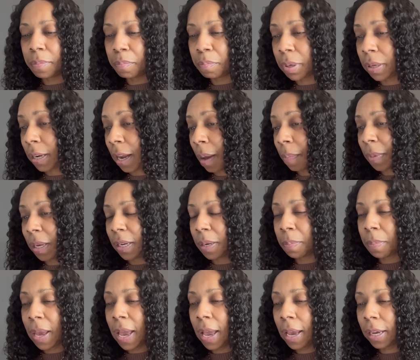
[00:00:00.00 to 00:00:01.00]
But I mean, the
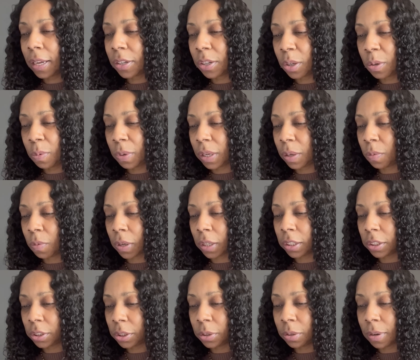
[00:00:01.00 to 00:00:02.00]
man can do what he want
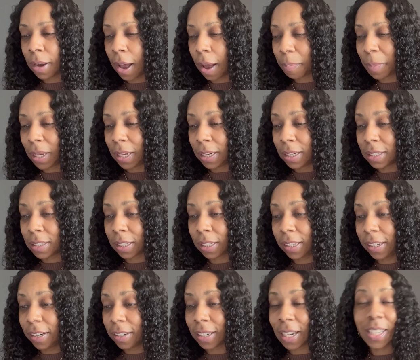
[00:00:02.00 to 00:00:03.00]
to do. I mean, it's
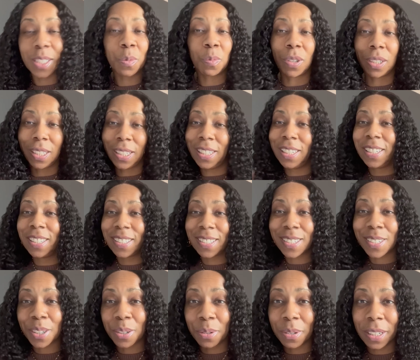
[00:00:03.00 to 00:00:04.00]
clear that's what he is
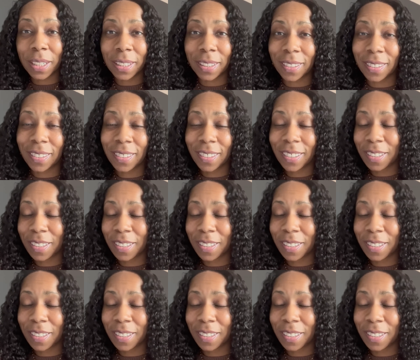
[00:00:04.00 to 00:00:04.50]
doing.